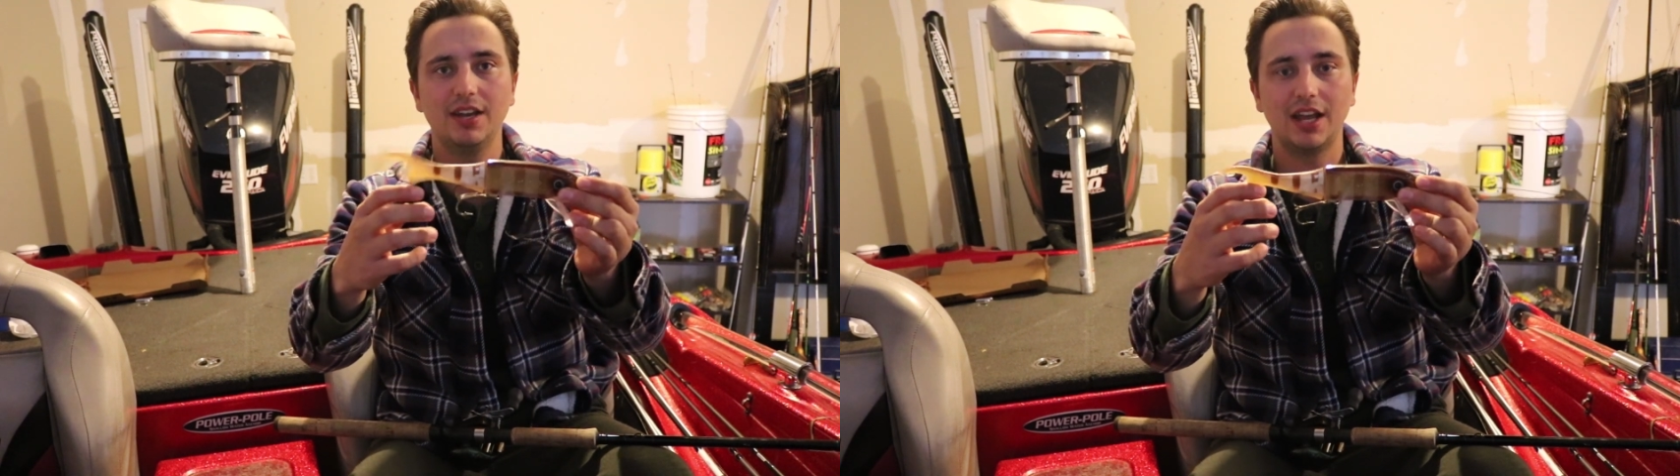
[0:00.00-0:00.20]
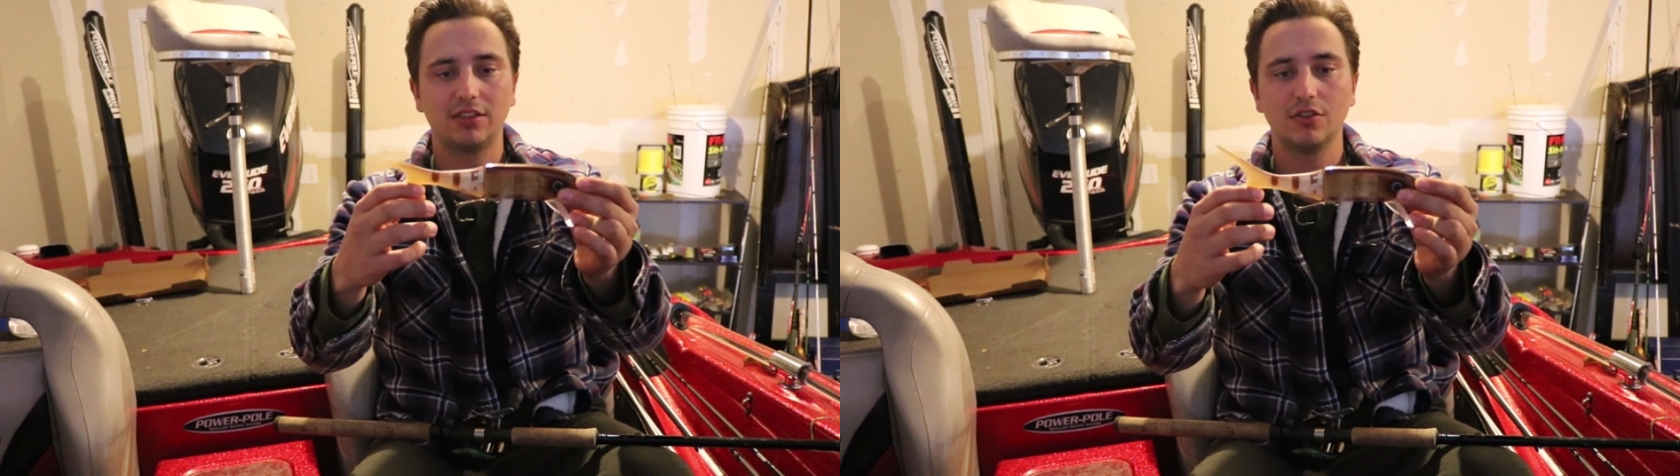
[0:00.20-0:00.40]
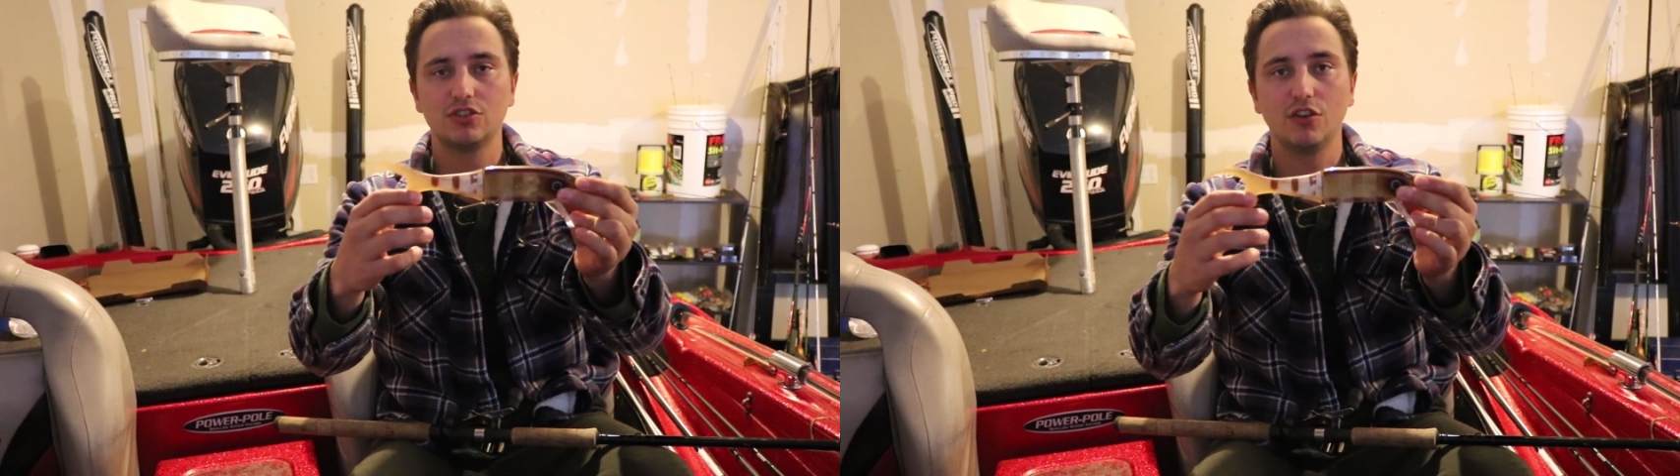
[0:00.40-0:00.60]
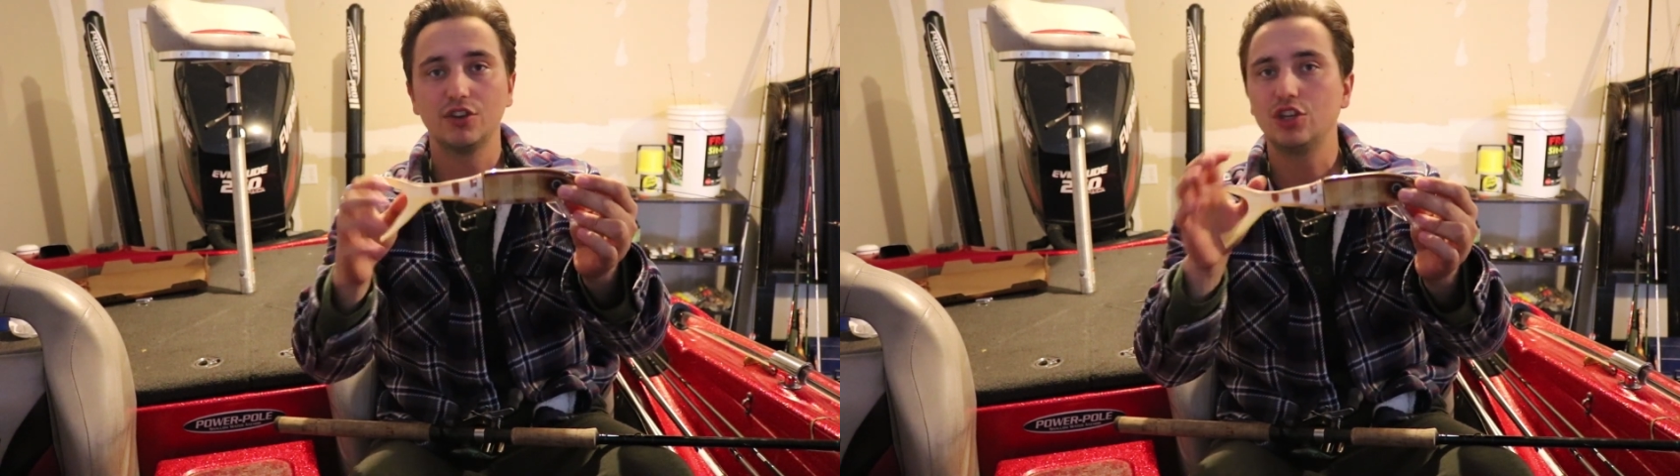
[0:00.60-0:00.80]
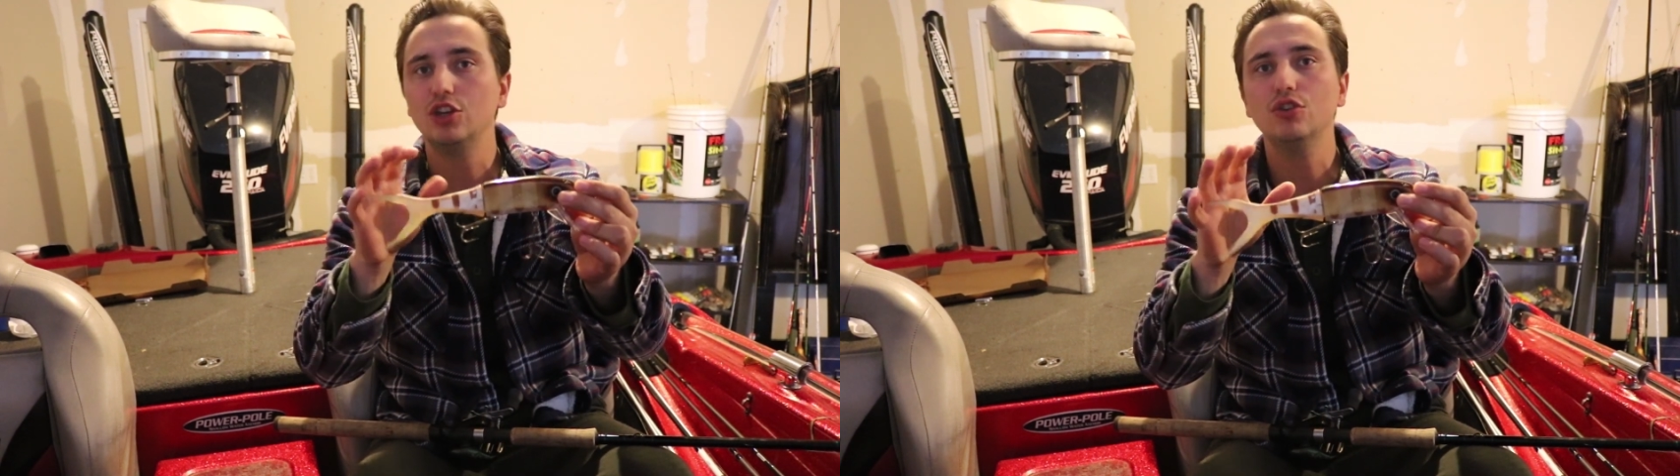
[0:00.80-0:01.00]
and I throw this
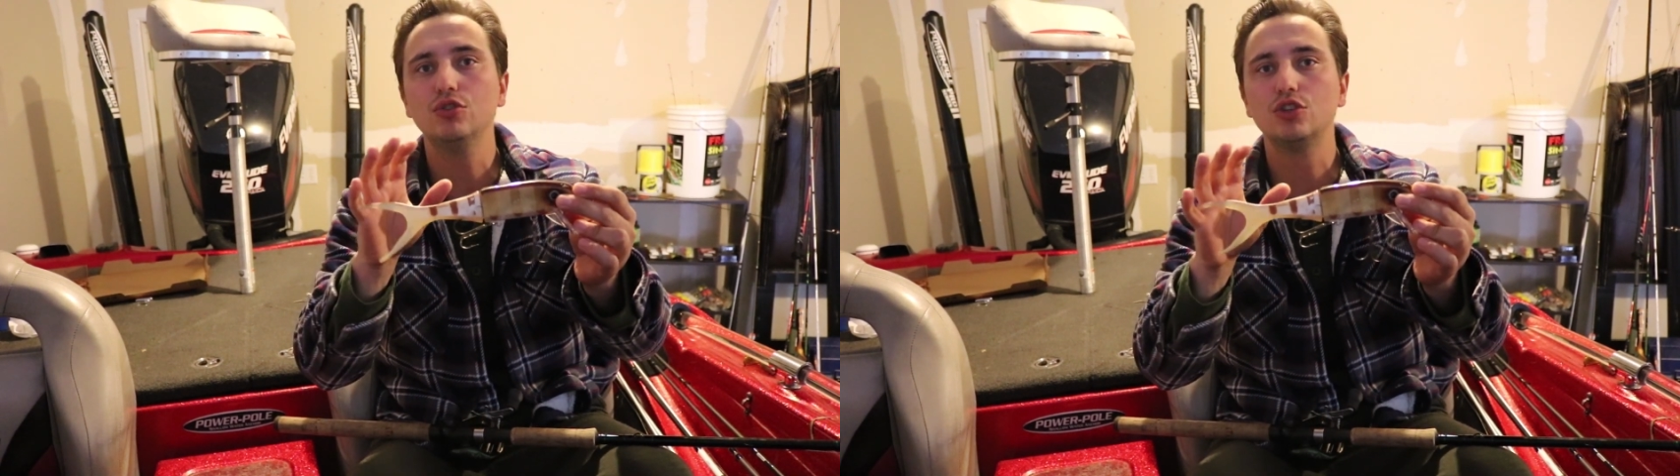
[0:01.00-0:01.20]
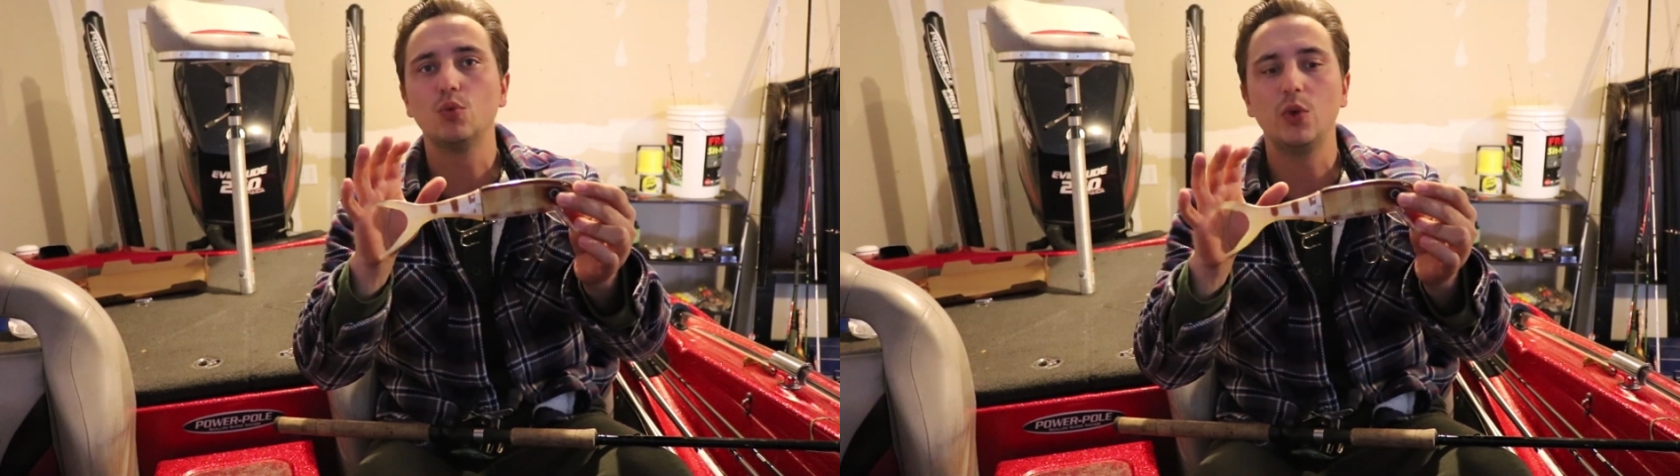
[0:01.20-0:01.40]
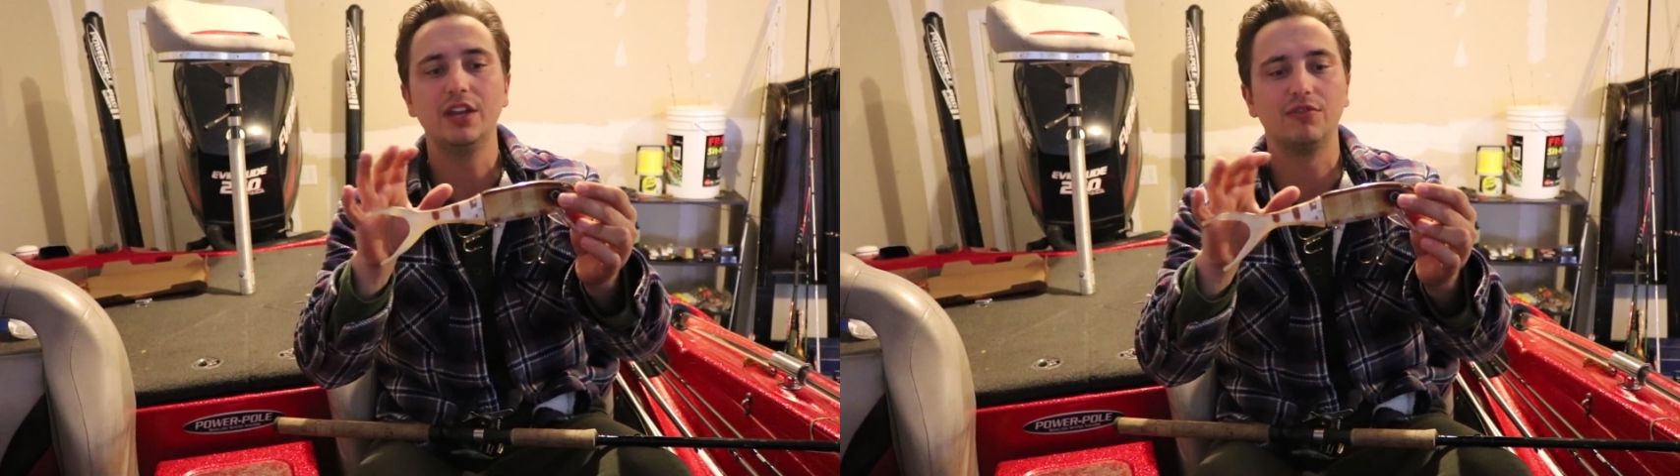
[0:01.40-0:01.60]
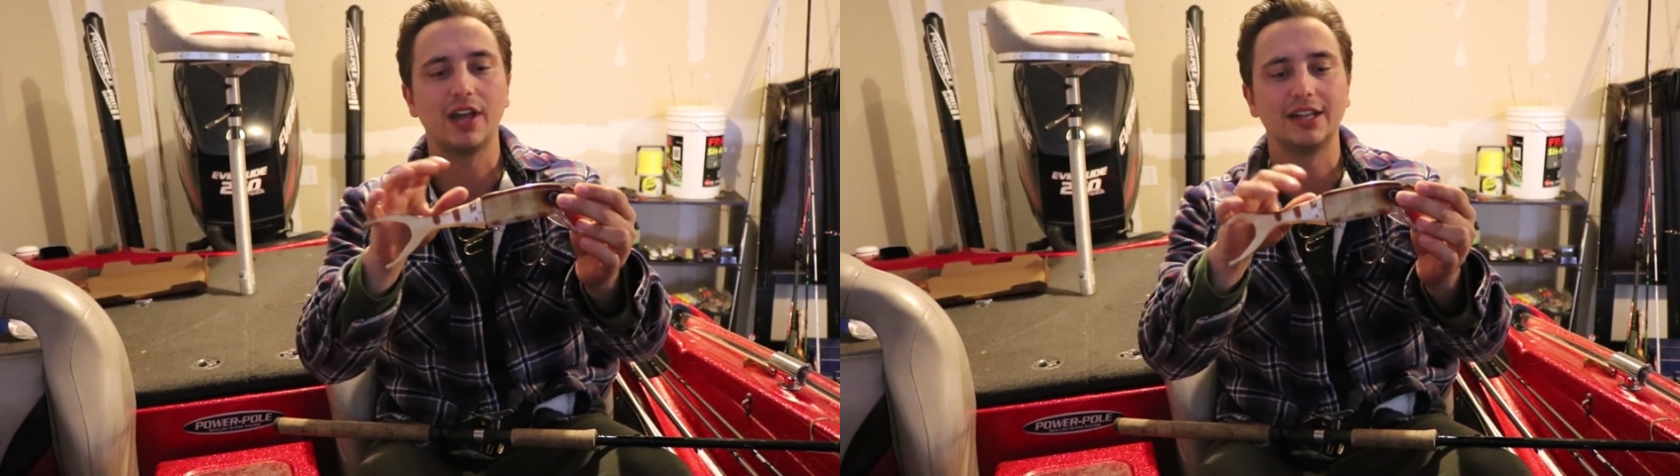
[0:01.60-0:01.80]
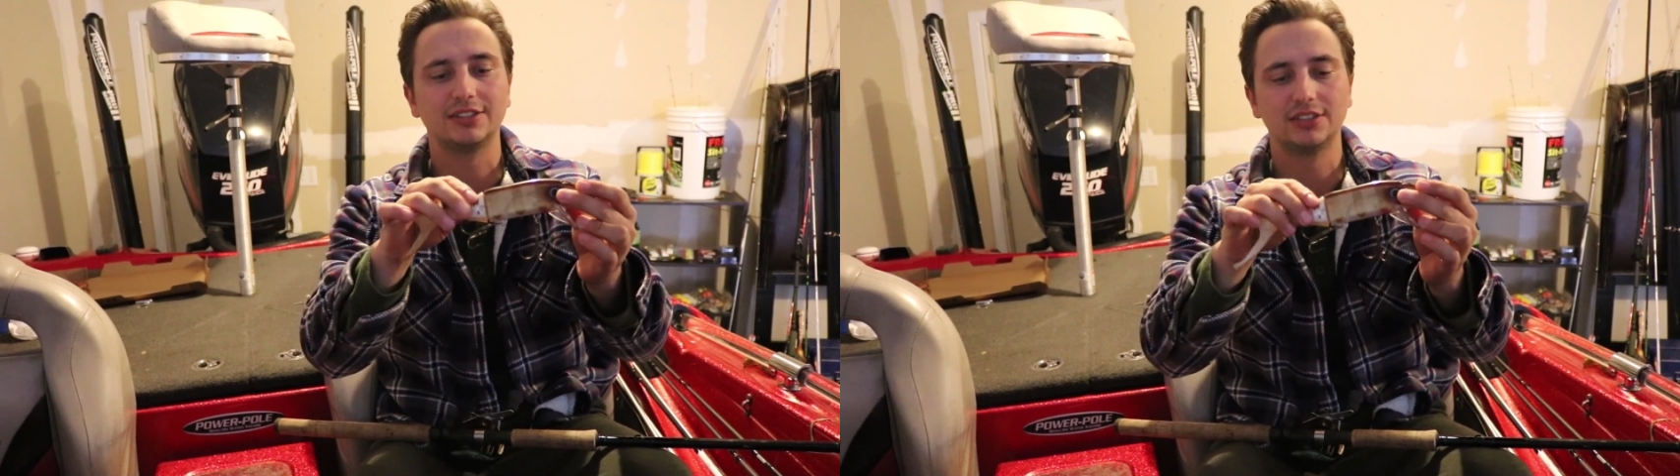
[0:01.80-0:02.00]
over huge weed
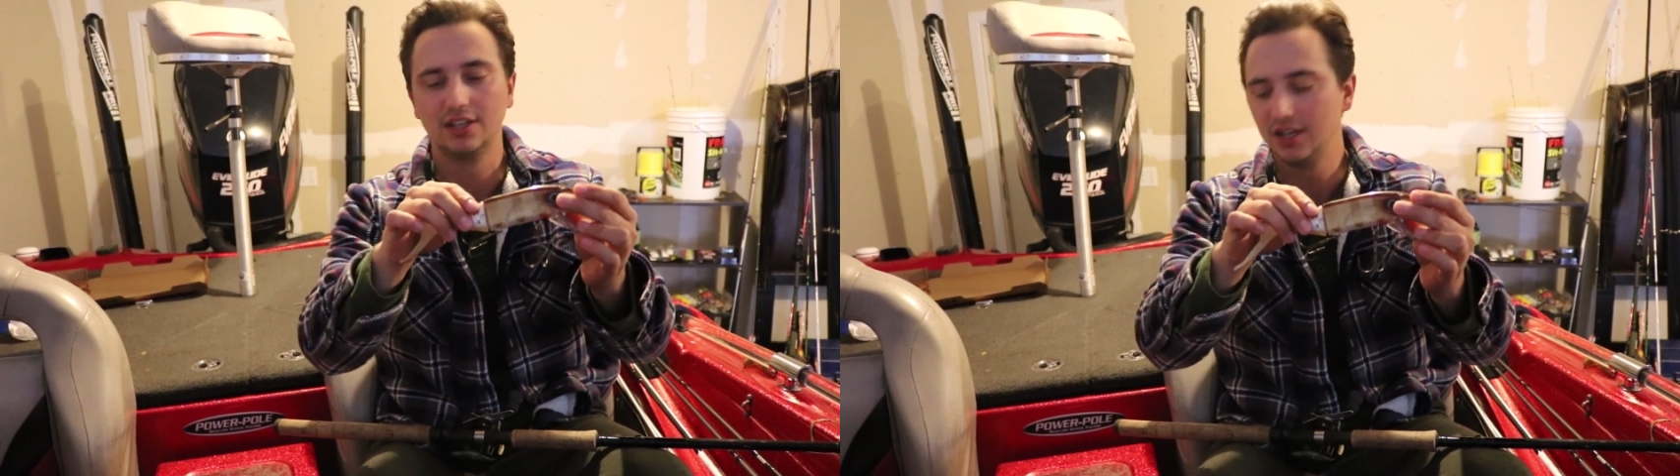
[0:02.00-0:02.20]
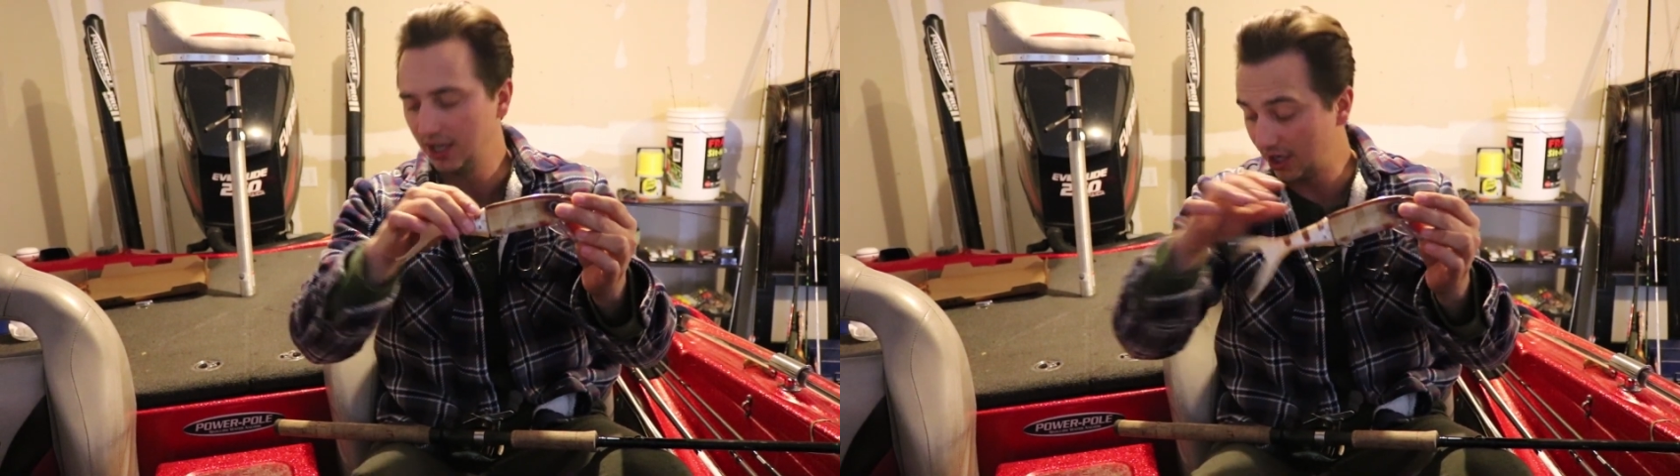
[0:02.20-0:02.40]
flats.